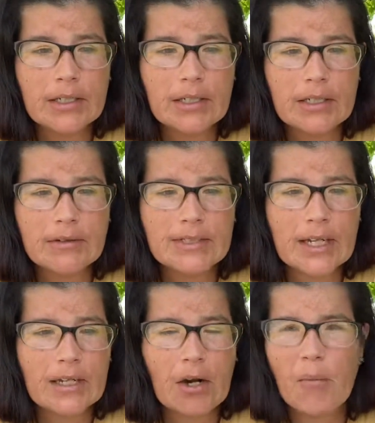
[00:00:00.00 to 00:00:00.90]
and it was
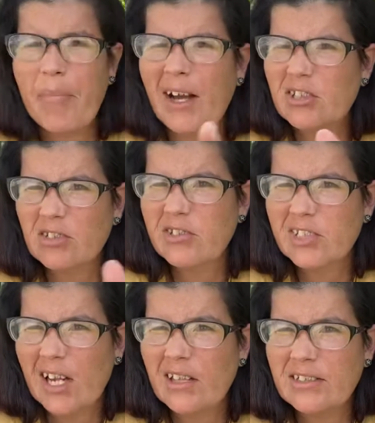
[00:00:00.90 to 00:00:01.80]
like, you know, bachelor
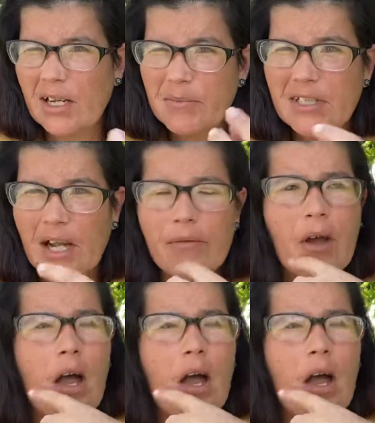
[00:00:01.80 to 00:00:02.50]
style type stuff.